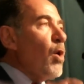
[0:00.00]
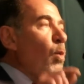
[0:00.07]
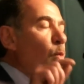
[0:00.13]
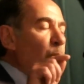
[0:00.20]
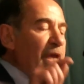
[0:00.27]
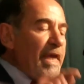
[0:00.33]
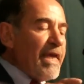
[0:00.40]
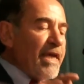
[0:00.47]

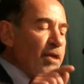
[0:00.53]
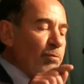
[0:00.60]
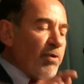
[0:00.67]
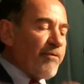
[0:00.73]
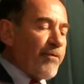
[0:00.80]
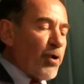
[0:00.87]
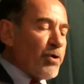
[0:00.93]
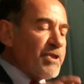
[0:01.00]
We can
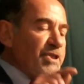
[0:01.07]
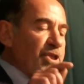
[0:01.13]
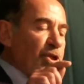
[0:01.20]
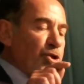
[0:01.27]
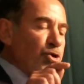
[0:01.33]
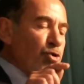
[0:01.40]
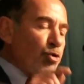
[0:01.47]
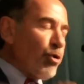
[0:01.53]
reverse
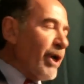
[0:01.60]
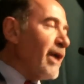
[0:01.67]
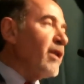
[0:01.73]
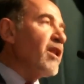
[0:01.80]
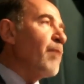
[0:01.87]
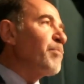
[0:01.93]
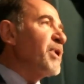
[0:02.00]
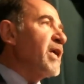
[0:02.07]
the
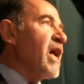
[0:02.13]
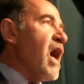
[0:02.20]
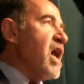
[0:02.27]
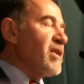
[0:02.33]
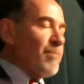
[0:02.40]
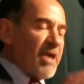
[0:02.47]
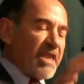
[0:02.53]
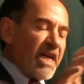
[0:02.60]
trickle-up economy